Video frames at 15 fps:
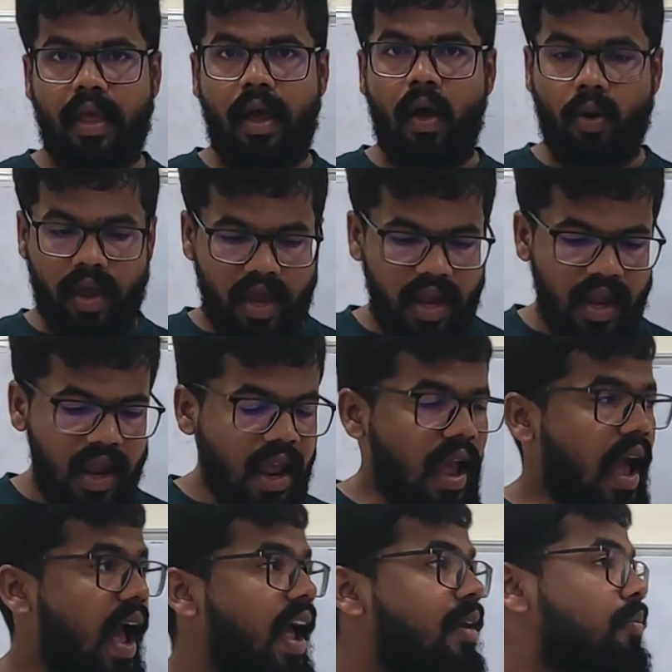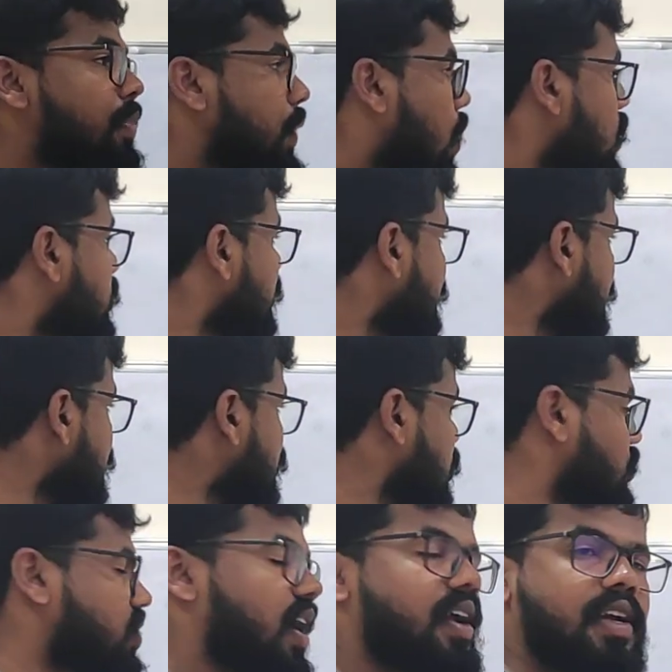Okay? And because of this
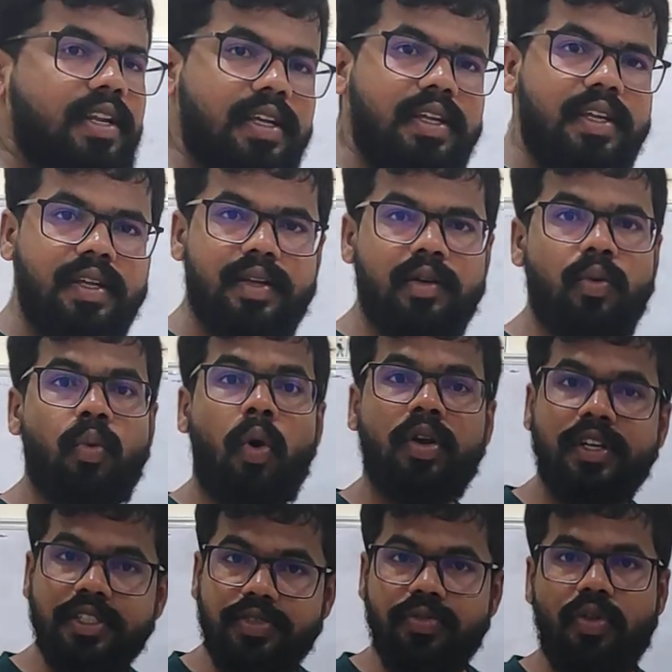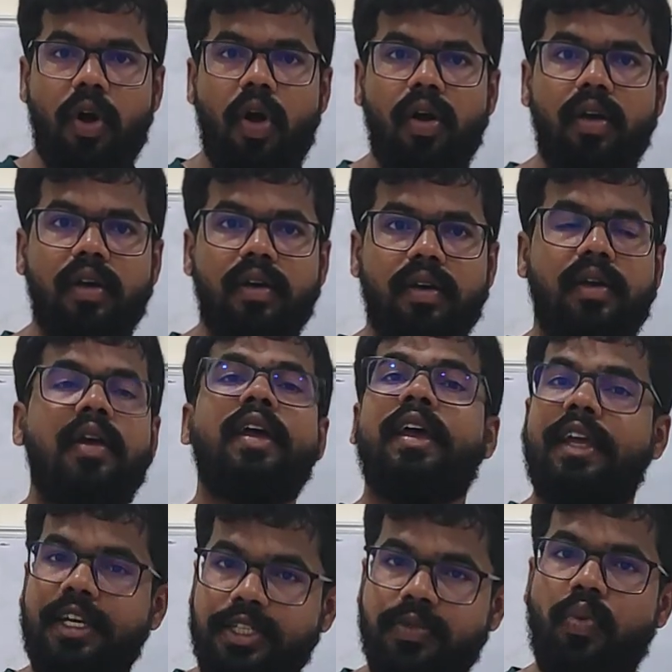society, what is wrong
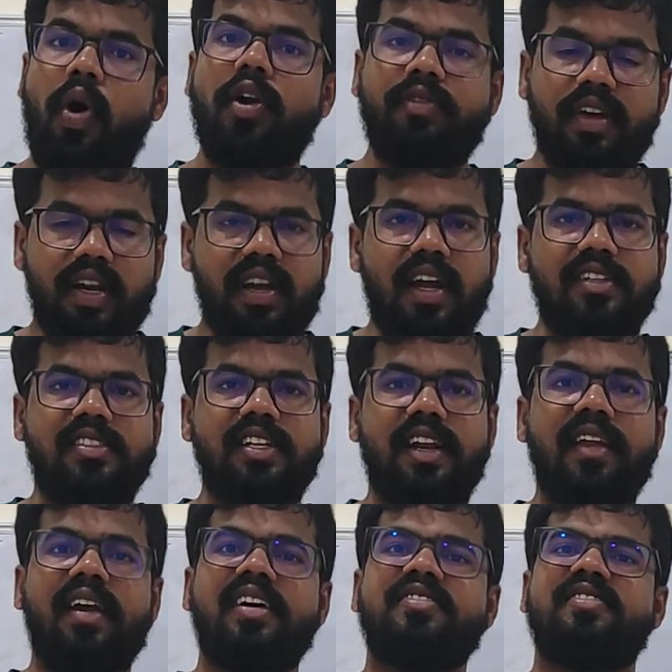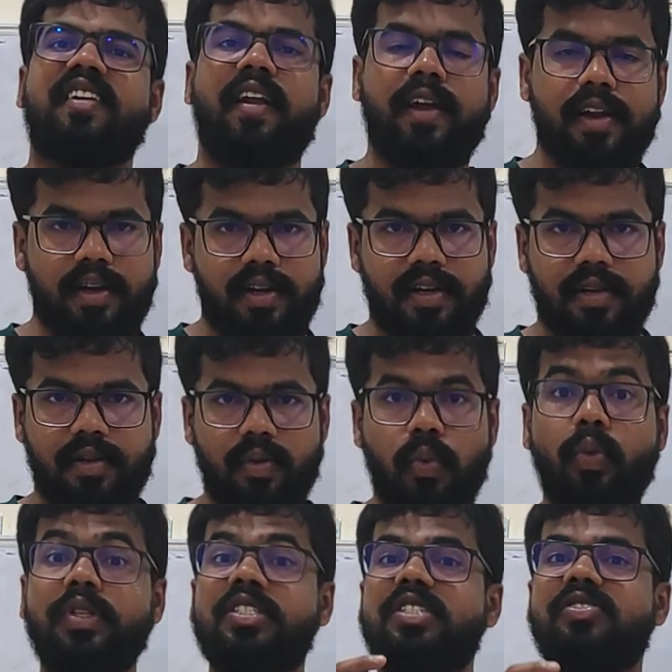is what we are considering as right,
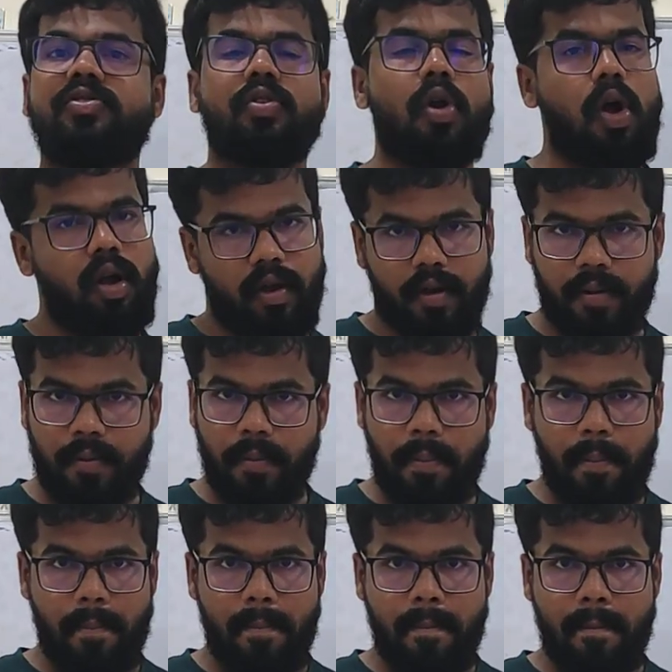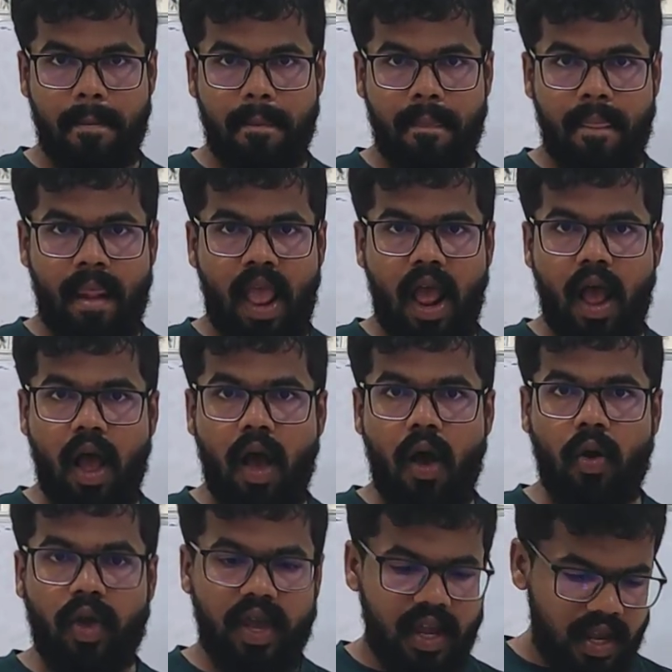which is wrong.
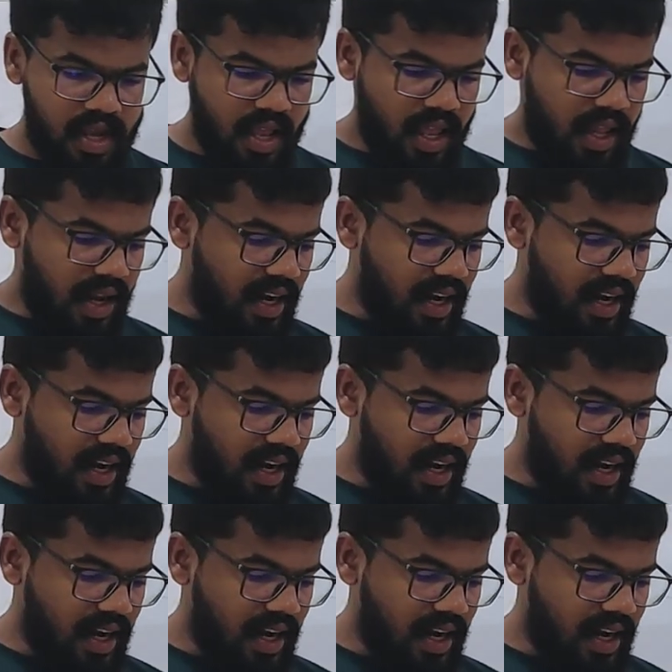Okay?